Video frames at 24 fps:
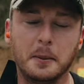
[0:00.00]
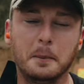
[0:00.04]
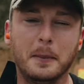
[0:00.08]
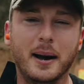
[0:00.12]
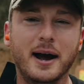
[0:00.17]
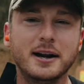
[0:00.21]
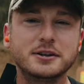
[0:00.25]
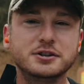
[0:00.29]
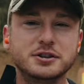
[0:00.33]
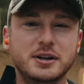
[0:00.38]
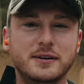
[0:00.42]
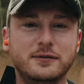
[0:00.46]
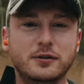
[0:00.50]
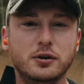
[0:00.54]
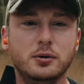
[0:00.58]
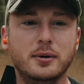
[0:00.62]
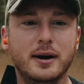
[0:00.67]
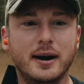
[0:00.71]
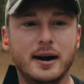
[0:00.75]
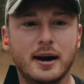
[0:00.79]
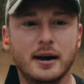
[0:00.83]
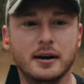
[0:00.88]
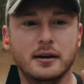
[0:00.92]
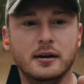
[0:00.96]
Imagine if you
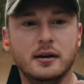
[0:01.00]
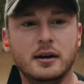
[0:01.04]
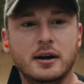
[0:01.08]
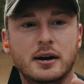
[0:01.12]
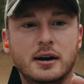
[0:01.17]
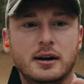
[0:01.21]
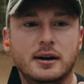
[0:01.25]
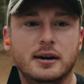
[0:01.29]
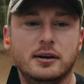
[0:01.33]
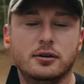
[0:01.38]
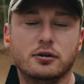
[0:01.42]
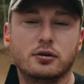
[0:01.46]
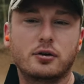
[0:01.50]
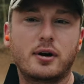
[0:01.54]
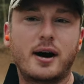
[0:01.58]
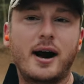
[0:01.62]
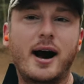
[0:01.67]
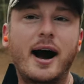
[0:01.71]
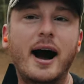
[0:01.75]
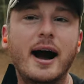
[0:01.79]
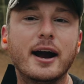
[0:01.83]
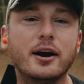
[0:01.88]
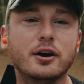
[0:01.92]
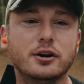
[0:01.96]
had either
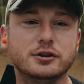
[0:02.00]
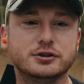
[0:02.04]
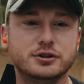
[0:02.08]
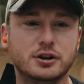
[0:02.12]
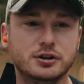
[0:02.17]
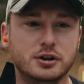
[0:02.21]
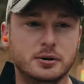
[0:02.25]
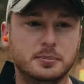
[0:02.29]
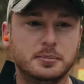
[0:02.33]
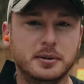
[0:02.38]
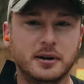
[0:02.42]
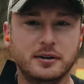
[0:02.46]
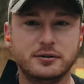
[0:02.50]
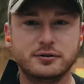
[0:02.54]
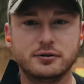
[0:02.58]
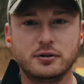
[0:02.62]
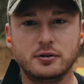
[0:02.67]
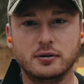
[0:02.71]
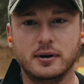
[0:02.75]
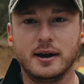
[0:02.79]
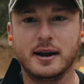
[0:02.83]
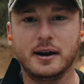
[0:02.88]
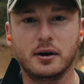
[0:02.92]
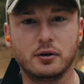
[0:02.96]
irons on your
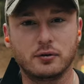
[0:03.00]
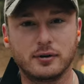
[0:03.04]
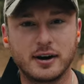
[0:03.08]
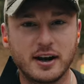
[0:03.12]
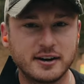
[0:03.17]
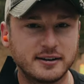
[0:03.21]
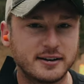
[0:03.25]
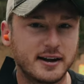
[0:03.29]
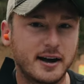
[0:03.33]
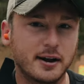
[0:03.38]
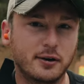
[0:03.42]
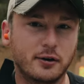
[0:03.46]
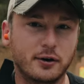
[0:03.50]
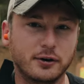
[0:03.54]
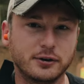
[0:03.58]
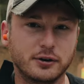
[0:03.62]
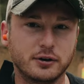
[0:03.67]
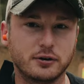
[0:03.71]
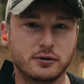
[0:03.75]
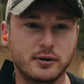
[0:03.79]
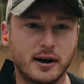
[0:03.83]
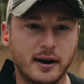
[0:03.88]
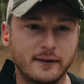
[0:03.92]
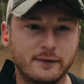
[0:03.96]
pistol and a red dot on
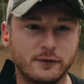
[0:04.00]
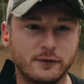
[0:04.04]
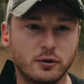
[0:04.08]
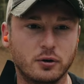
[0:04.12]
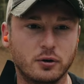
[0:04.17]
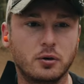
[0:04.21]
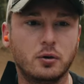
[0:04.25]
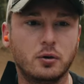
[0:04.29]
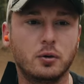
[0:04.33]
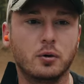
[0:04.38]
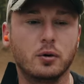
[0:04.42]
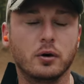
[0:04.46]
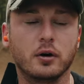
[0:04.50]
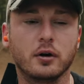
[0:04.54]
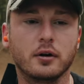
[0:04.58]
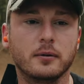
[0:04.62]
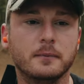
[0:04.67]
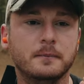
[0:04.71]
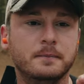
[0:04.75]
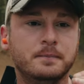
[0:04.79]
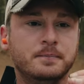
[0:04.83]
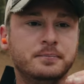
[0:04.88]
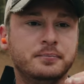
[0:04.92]
your rifle, or